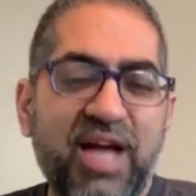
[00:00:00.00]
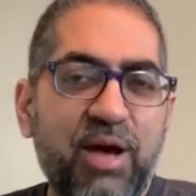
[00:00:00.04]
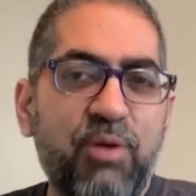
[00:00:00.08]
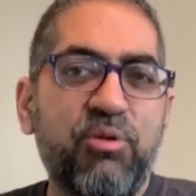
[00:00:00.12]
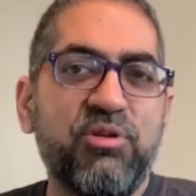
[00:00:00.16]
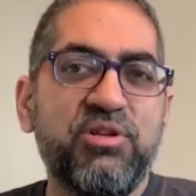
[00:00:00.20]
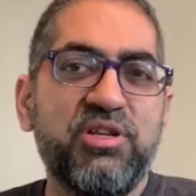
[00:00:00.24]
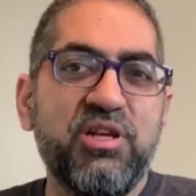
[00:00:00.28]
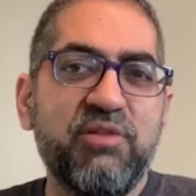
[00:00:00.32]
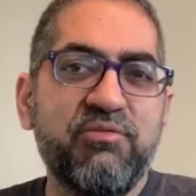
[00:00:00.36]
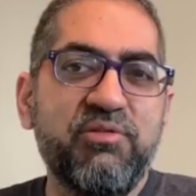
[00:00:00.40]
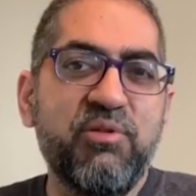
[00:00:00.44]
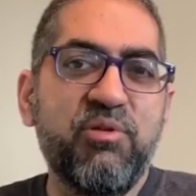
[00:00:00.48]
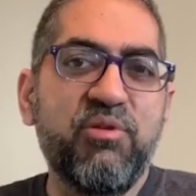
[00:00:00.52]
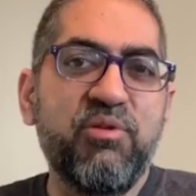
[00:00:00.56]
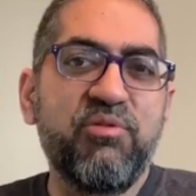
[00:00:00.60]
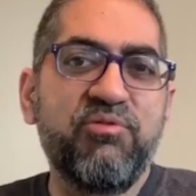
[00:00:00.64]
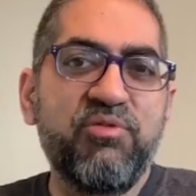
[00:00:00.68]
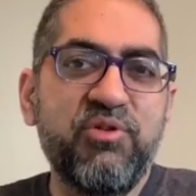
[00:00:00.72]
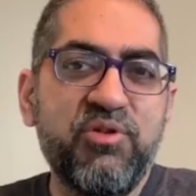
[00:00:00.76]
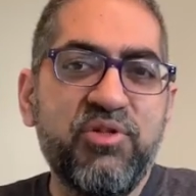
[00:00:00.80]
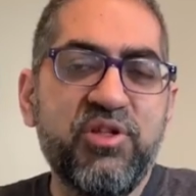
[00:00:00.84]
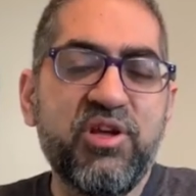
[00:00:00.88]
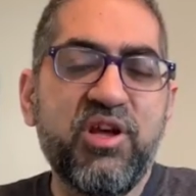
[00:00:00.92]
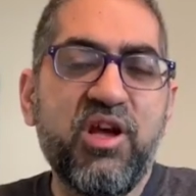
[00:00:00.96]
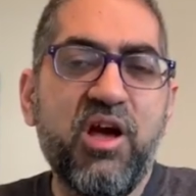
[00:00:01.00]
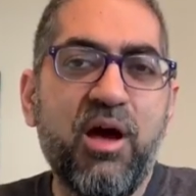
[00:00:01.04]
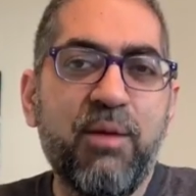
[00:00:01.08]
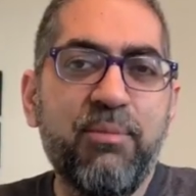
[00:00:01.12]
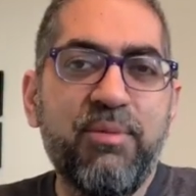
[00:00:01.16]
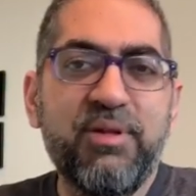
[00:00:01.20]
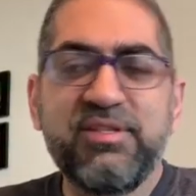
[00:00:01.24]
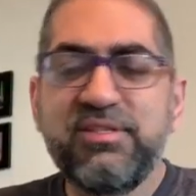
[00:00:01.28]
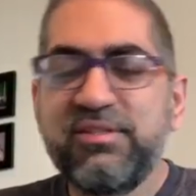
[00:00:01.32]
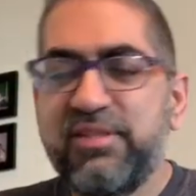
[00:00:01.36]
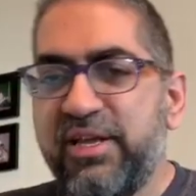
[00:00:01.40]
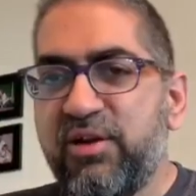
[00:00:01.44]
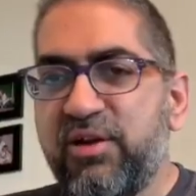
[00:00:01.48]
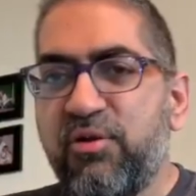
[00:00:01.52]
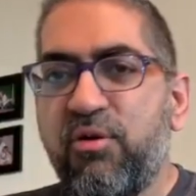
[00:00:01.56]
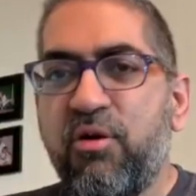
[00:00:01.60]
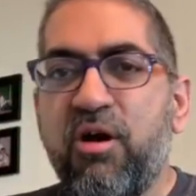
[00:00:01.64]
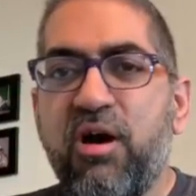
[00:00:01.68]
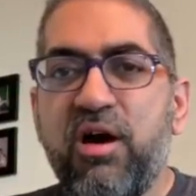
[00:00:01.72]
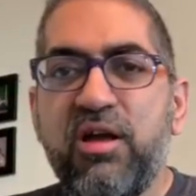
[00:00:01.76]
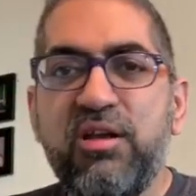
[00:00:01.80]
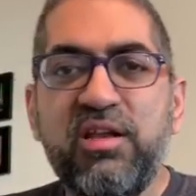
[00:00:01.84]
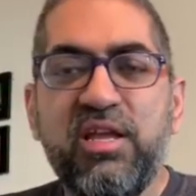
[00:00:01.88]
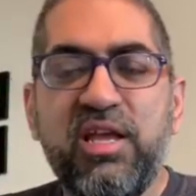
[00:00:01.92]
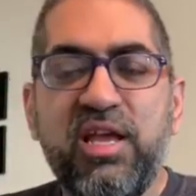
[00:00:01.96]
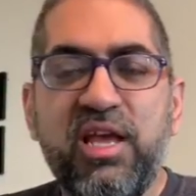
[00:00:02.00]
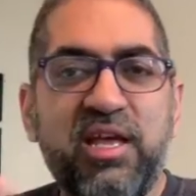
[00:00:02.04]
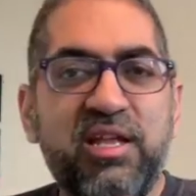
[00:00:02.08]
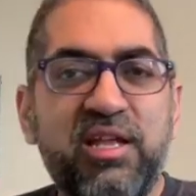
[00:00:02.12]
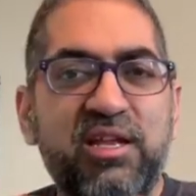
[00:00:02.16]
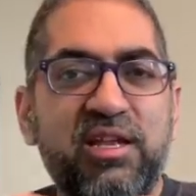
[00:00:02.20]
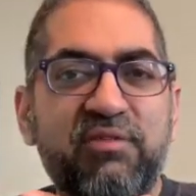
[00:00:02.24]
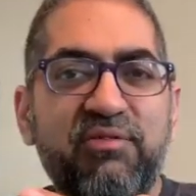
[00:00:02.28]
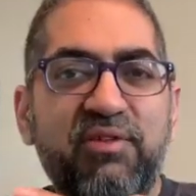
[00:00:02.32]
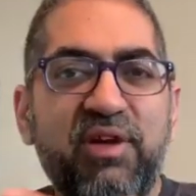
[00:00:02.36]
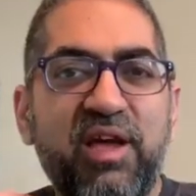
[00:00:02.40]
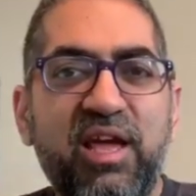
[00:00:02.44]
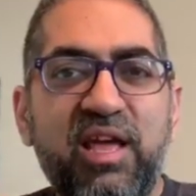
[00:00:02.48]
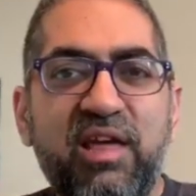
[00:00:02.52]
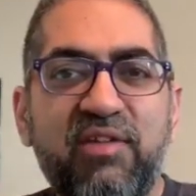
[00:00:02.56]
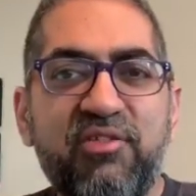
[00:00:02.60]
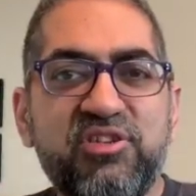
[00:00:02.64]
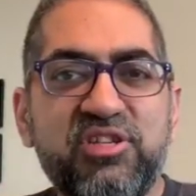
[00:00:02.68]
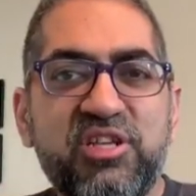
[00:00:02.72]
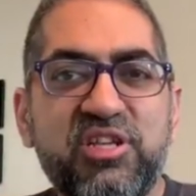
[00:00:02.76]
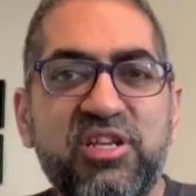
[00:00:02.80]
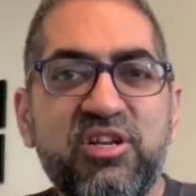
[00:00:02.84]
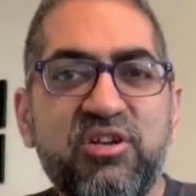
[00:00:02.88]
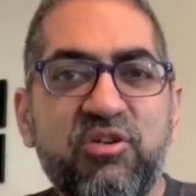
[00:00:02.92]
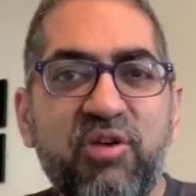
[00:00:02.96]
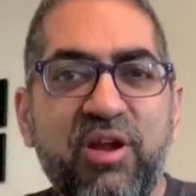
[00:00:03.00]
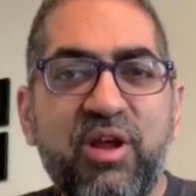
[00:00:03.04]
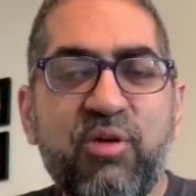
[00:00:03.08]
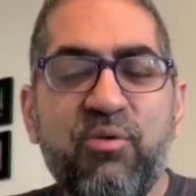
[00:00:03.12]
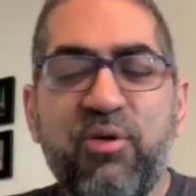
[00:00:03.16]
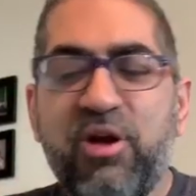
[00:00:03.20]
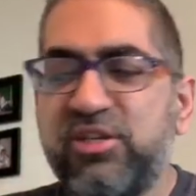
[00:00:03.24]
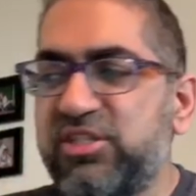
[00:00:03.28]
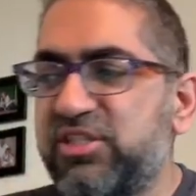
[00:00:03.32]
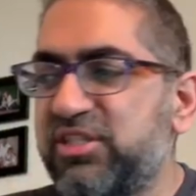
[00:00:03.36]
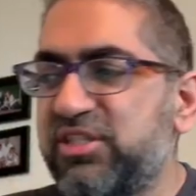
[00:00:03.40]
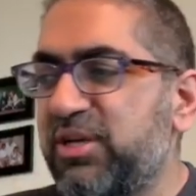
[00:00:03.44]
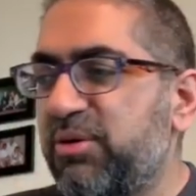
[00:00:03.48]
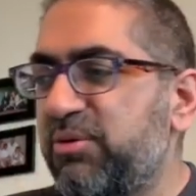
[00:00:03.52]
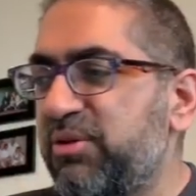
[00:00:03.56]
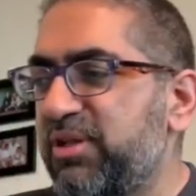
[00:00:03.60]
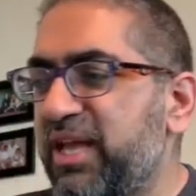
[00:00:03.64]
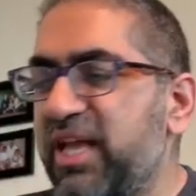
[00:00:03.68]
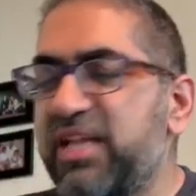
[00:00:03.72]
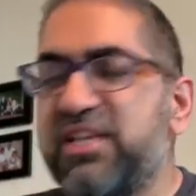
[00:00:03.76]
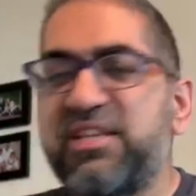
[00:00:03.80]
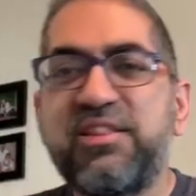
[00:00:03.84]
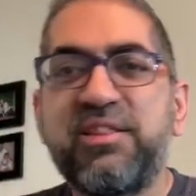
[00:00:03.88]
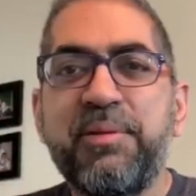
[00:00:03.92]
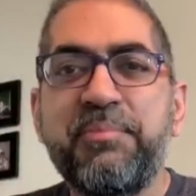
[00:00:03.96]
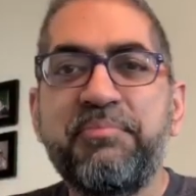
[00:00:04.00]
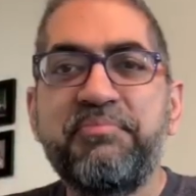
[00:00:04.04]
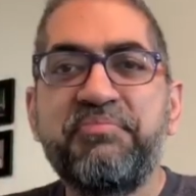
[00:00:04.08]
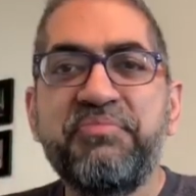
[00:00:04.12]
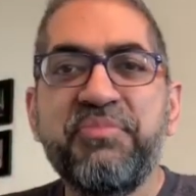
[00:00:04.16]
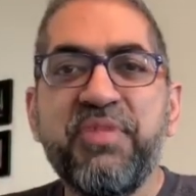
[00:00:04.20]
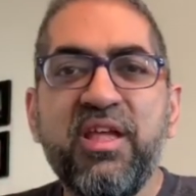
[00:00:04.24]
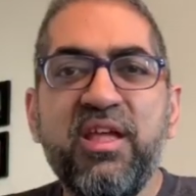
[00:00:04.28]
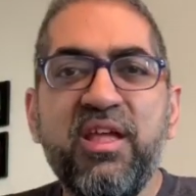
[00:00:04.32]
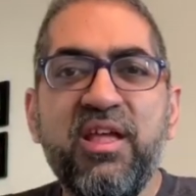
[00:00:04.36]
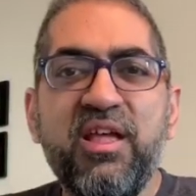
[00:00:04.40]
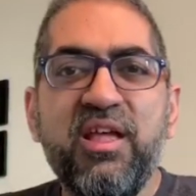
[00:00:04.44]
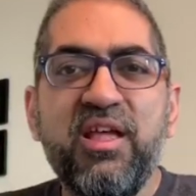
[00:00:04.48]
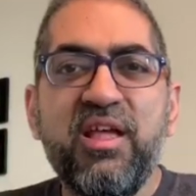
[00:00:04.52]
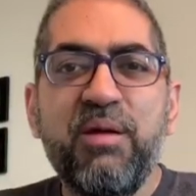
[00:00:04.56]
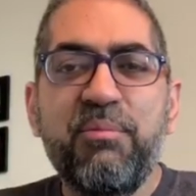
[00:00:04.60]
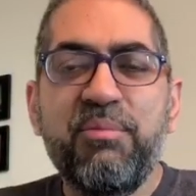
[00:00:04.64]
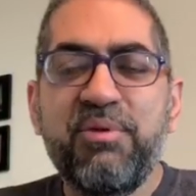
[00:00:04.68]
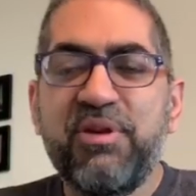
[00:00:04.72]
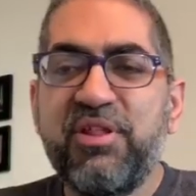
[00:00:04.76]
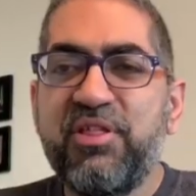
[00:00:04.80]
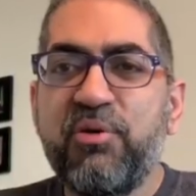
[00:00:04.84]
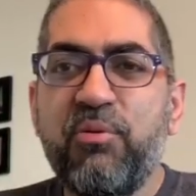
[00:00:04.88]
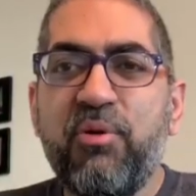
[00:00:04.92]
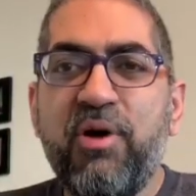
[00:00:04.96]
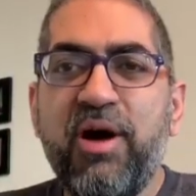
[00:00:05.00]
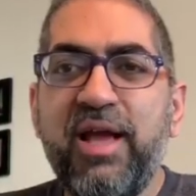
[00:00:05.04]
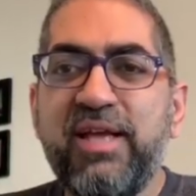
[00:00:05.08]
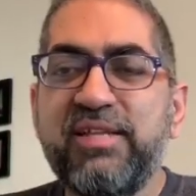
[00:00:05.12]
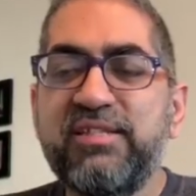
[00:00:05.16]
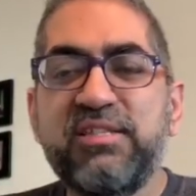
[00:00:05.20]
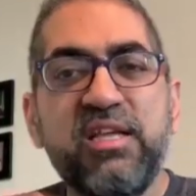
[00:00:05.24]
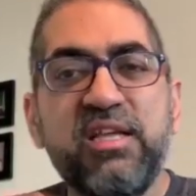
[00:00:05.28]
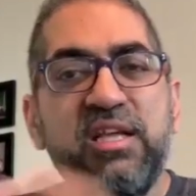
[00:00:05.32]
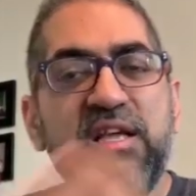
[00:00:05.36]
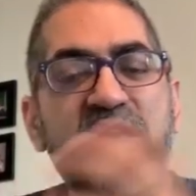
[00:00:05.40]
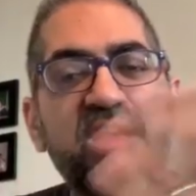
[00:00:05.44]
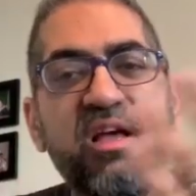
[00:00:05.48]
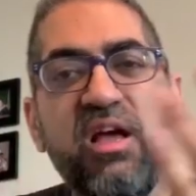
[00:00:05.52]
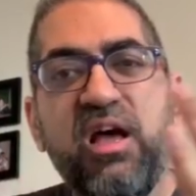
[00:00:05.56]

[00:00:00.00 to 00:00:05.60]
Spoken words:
I will definitely review the comments later on, and if there's any great questions, I will get to them. But otherwise,